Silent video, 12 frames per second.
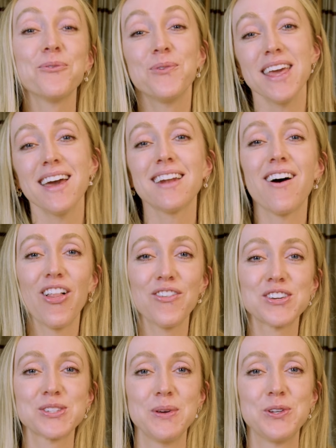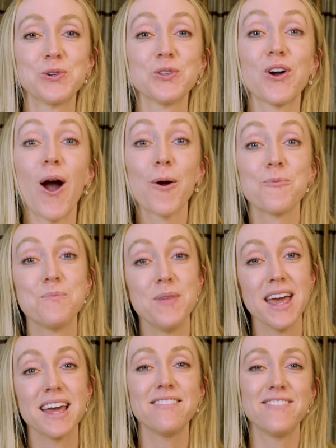We at Oliver Smith Jeweler are
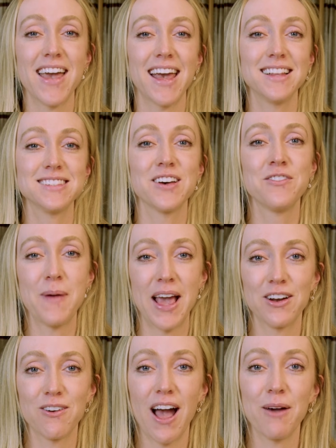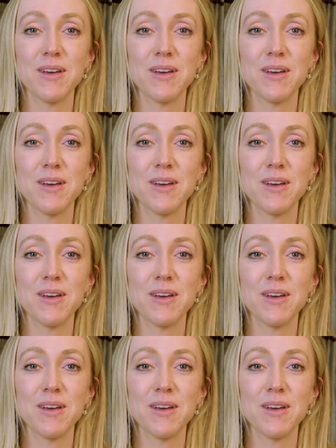big fans of Panerai.